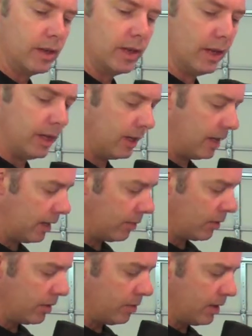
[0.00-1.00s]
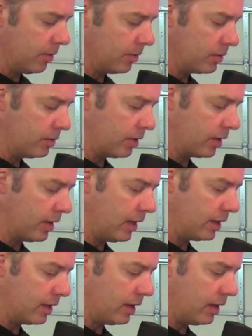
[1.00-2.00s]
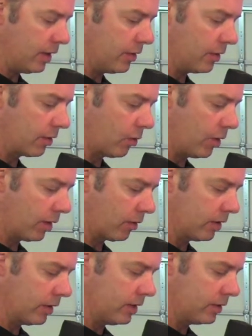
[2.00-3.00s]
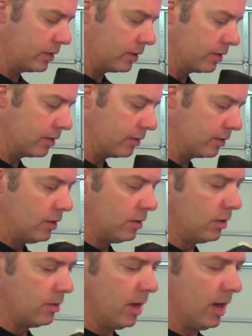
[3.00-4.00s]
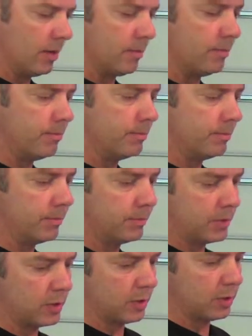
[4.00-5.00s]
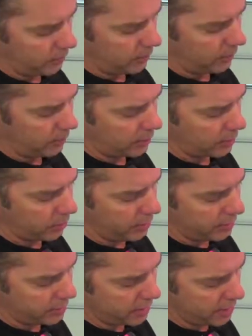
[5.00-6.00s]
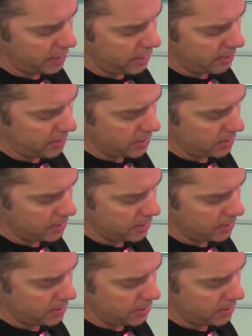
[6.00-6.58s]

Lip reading: and I'm going to be able to connect another quick release to the bottom. So when it's time,